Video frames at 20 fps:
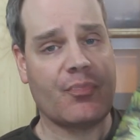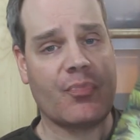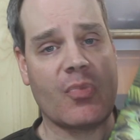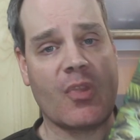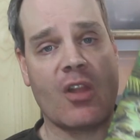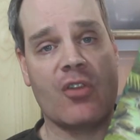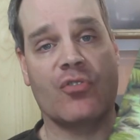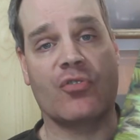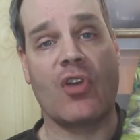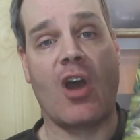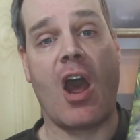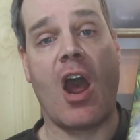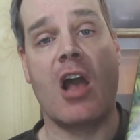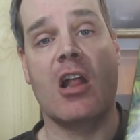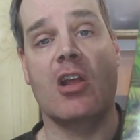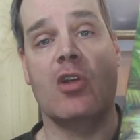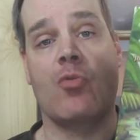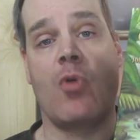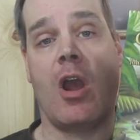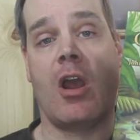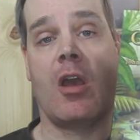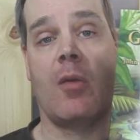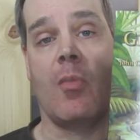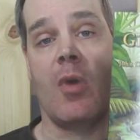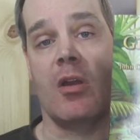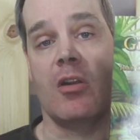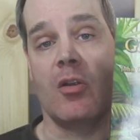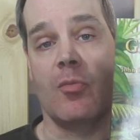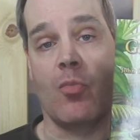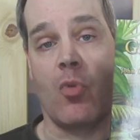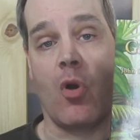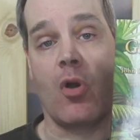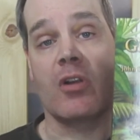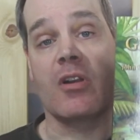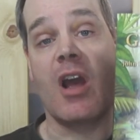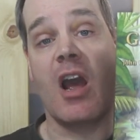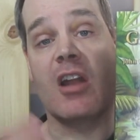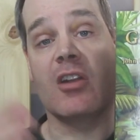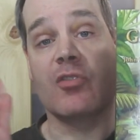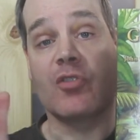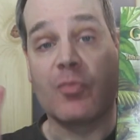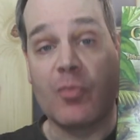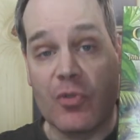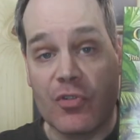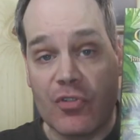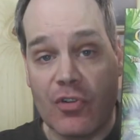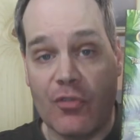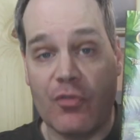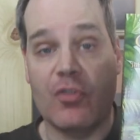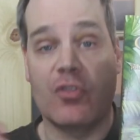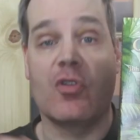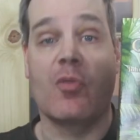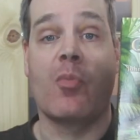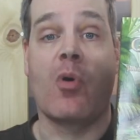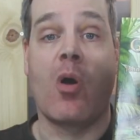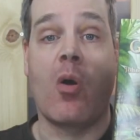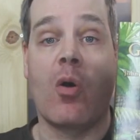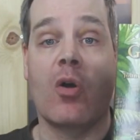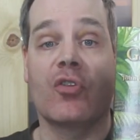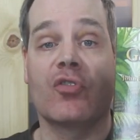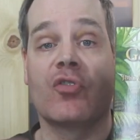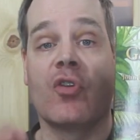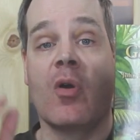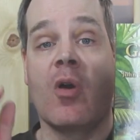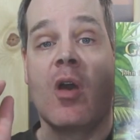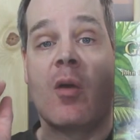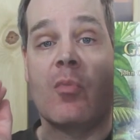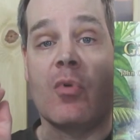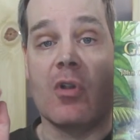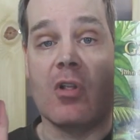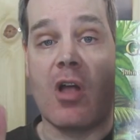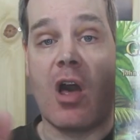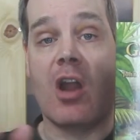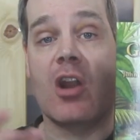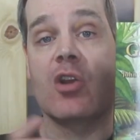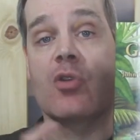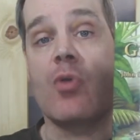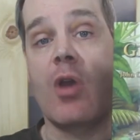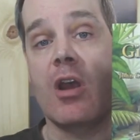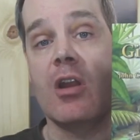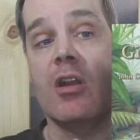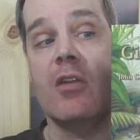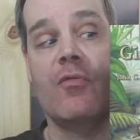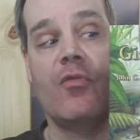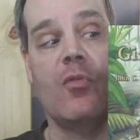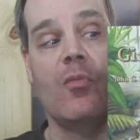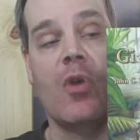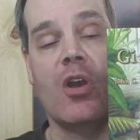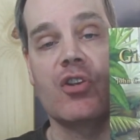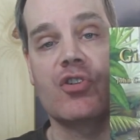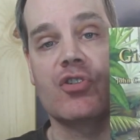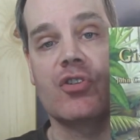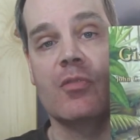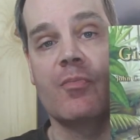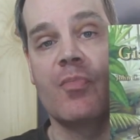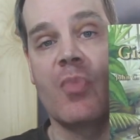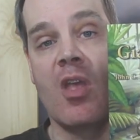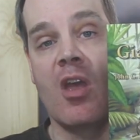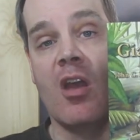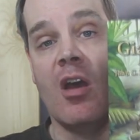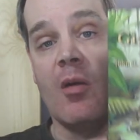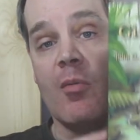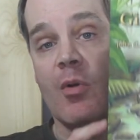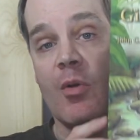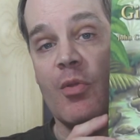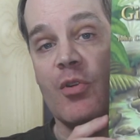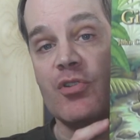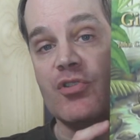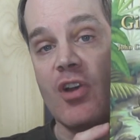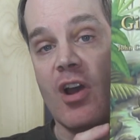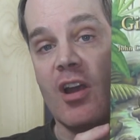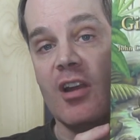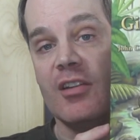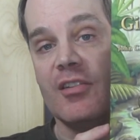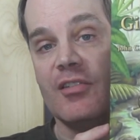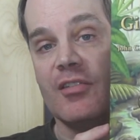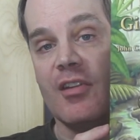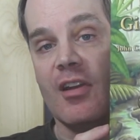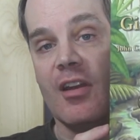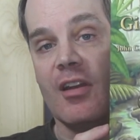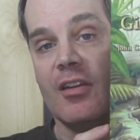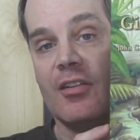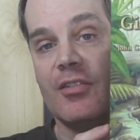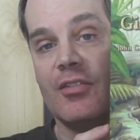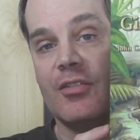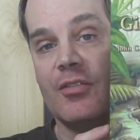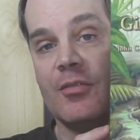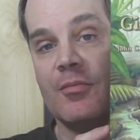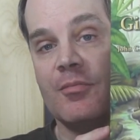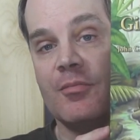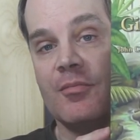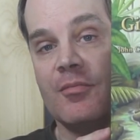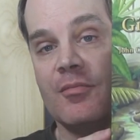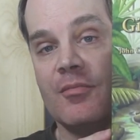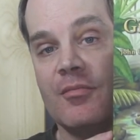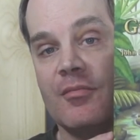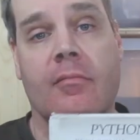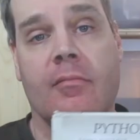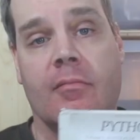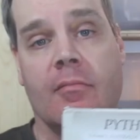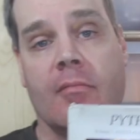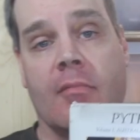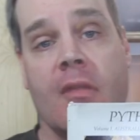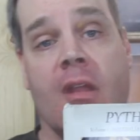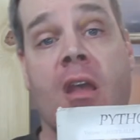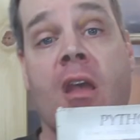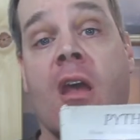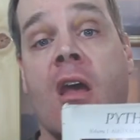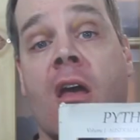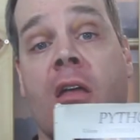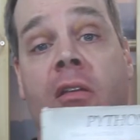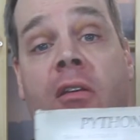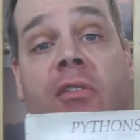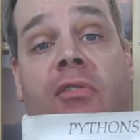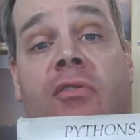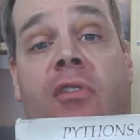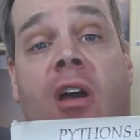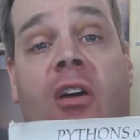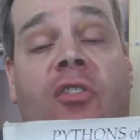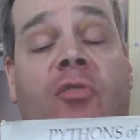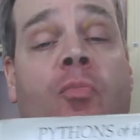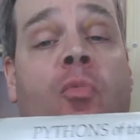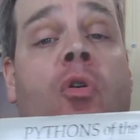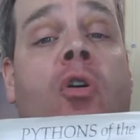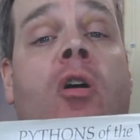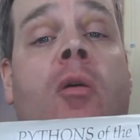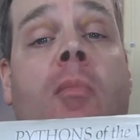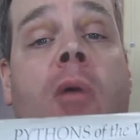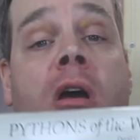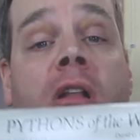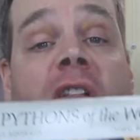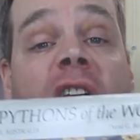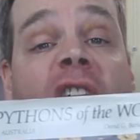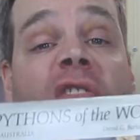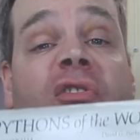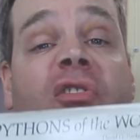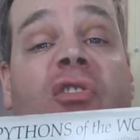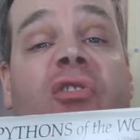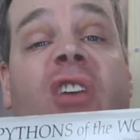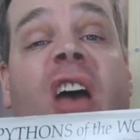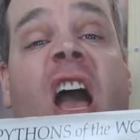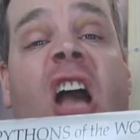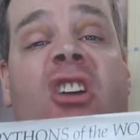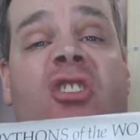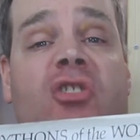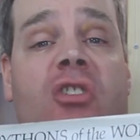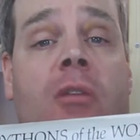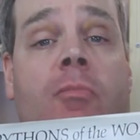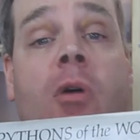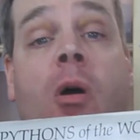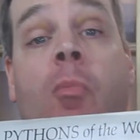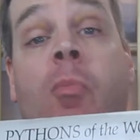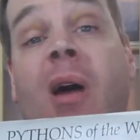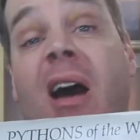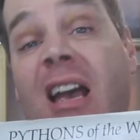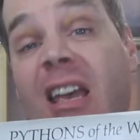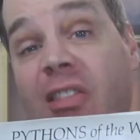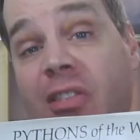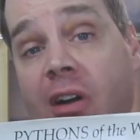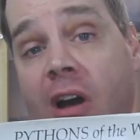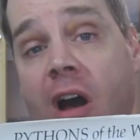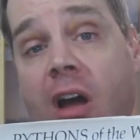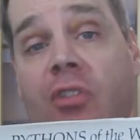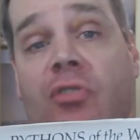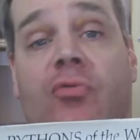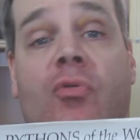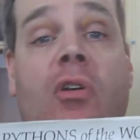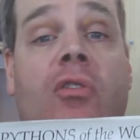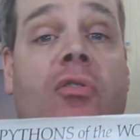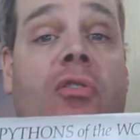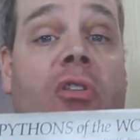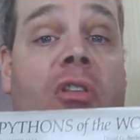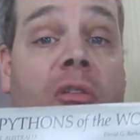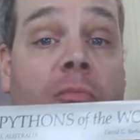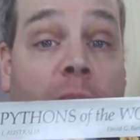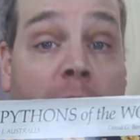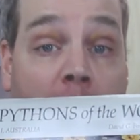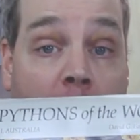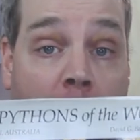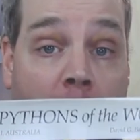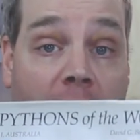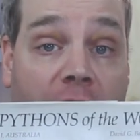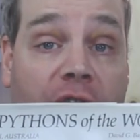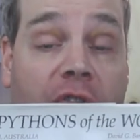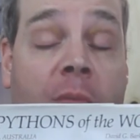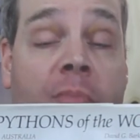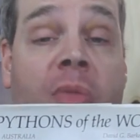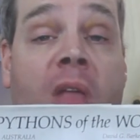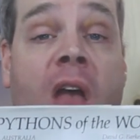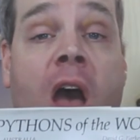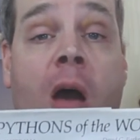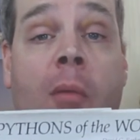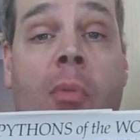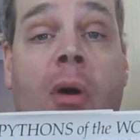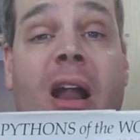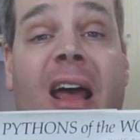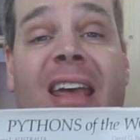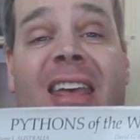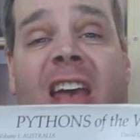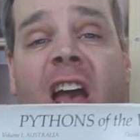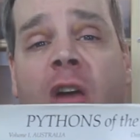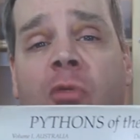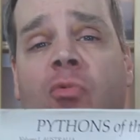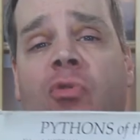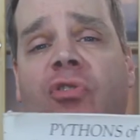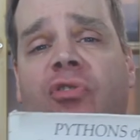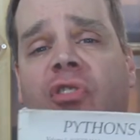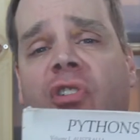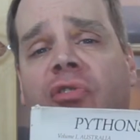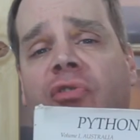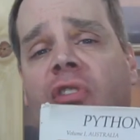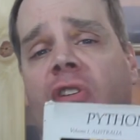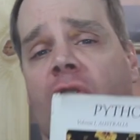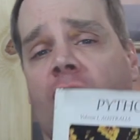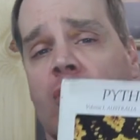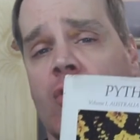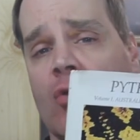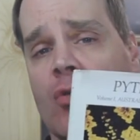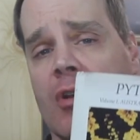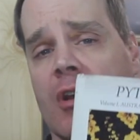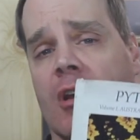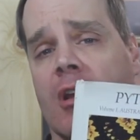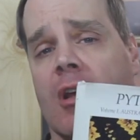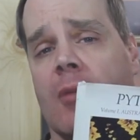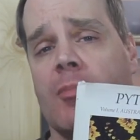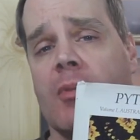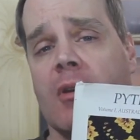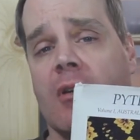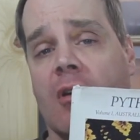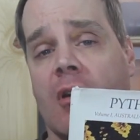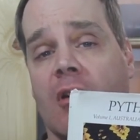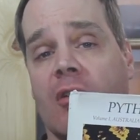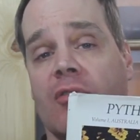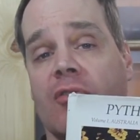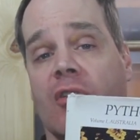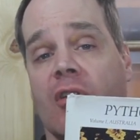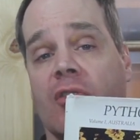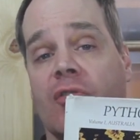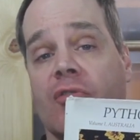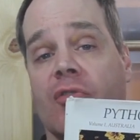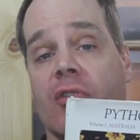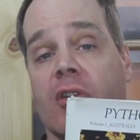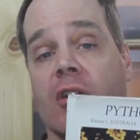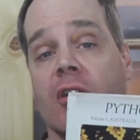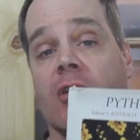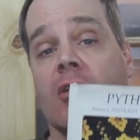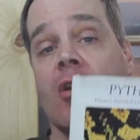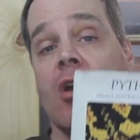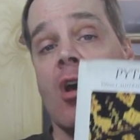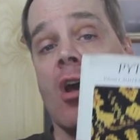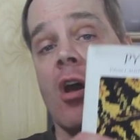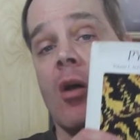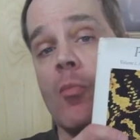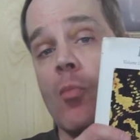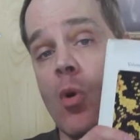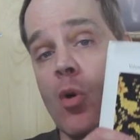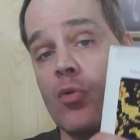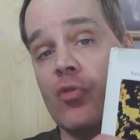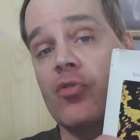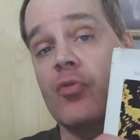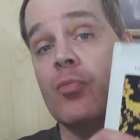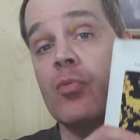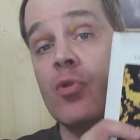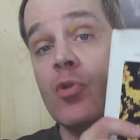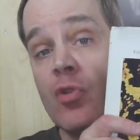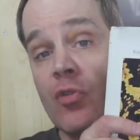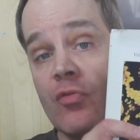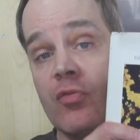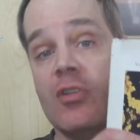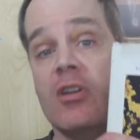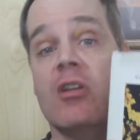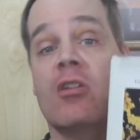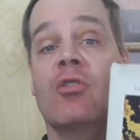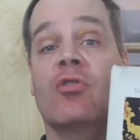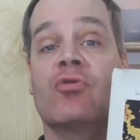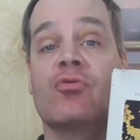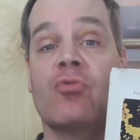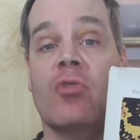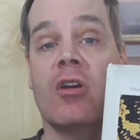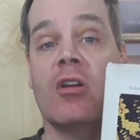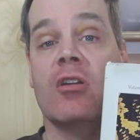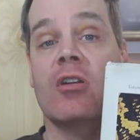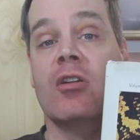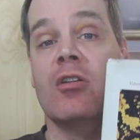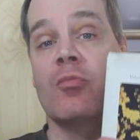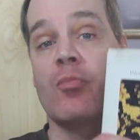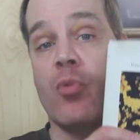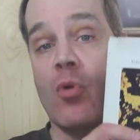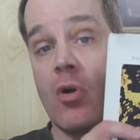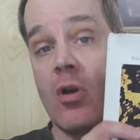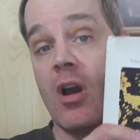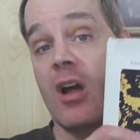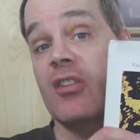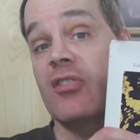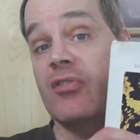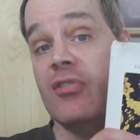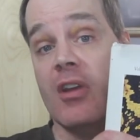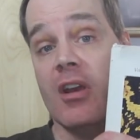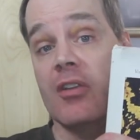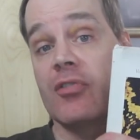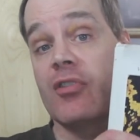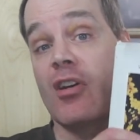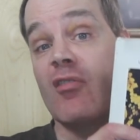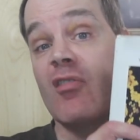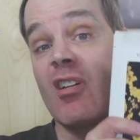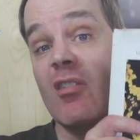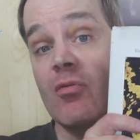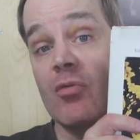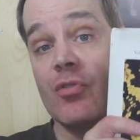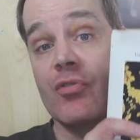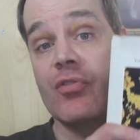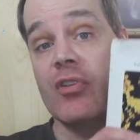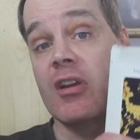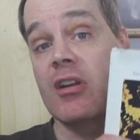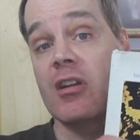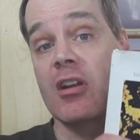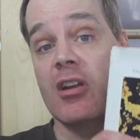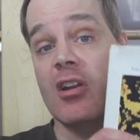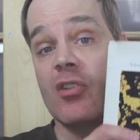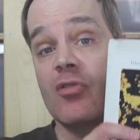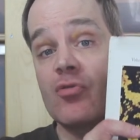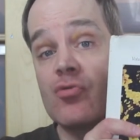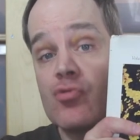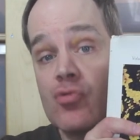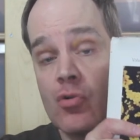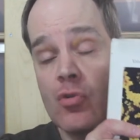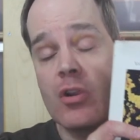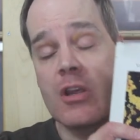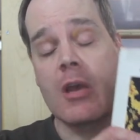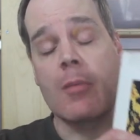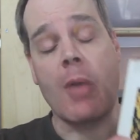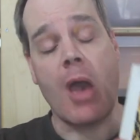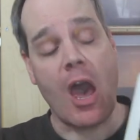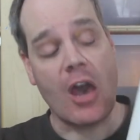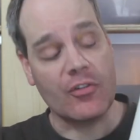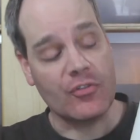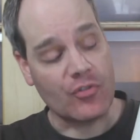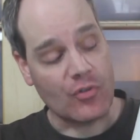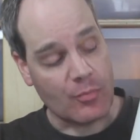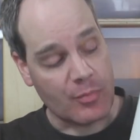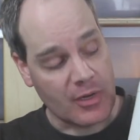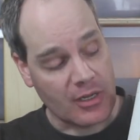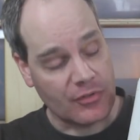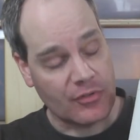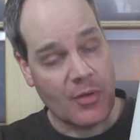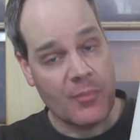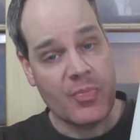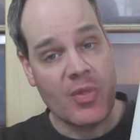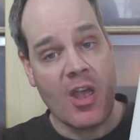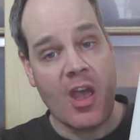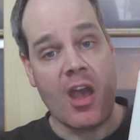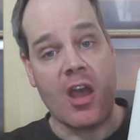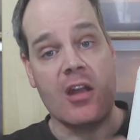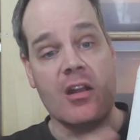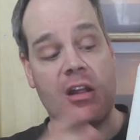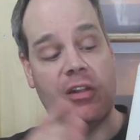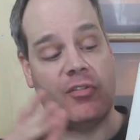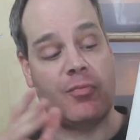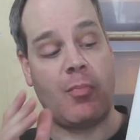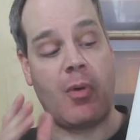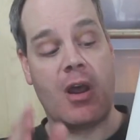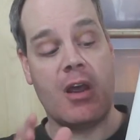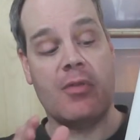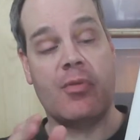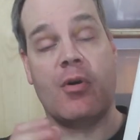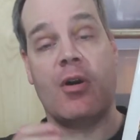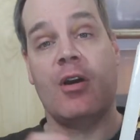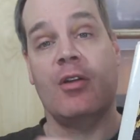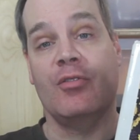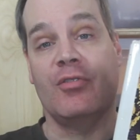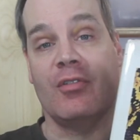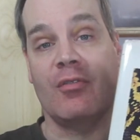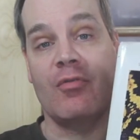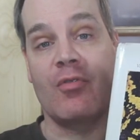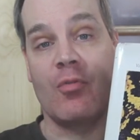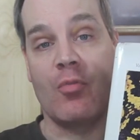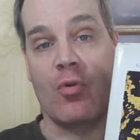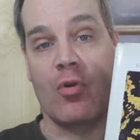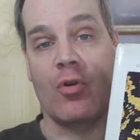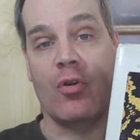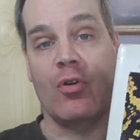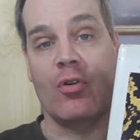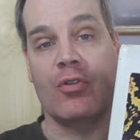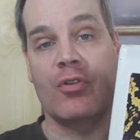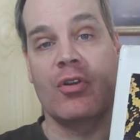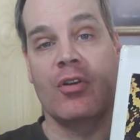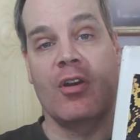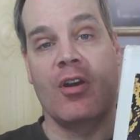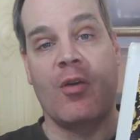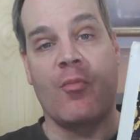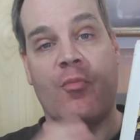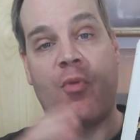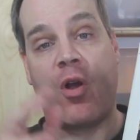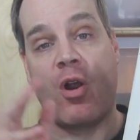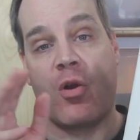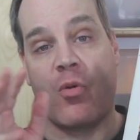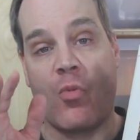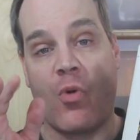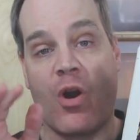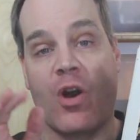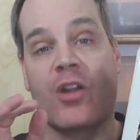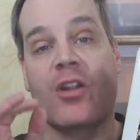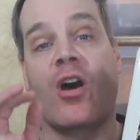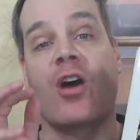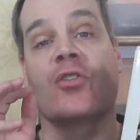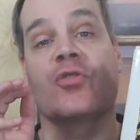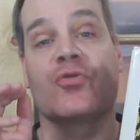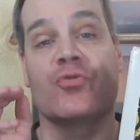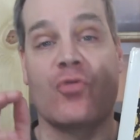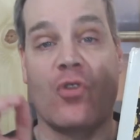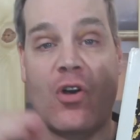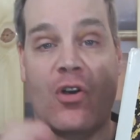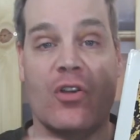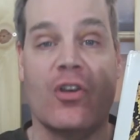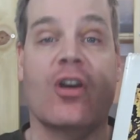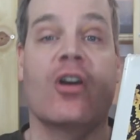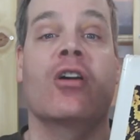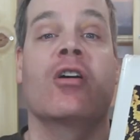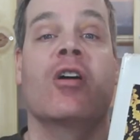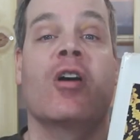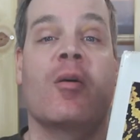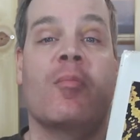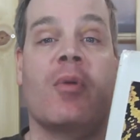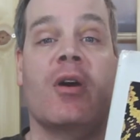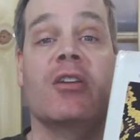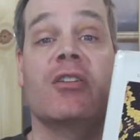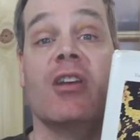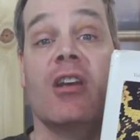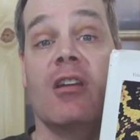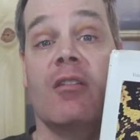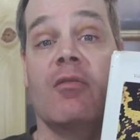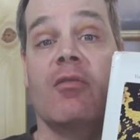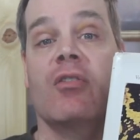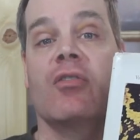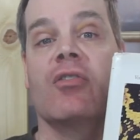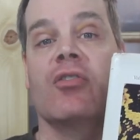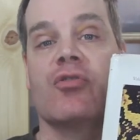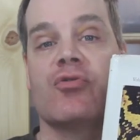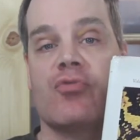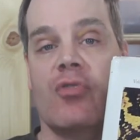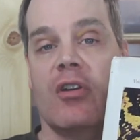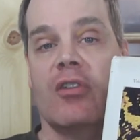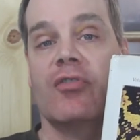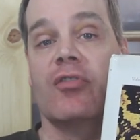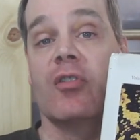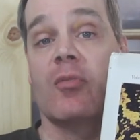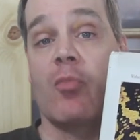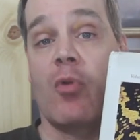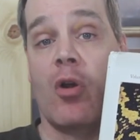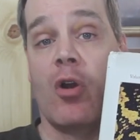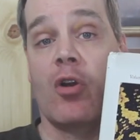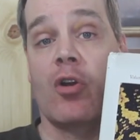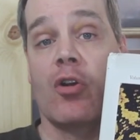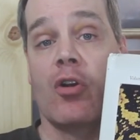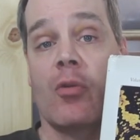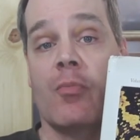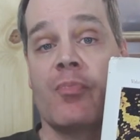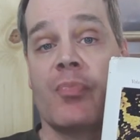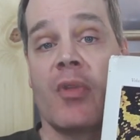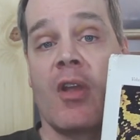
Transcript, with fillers: Just a highly recommended book, not specific to boas, but a lot of great information about the giant snakes. This next book on my list is actually about pythons rather than boas, but I can't resist including it because it's the most beautifully illustrated book on snakes I've ever seen, and it's truly a masterpiece. And it's Pythons of the World, Part One, Australia, by David and Tracy Barker.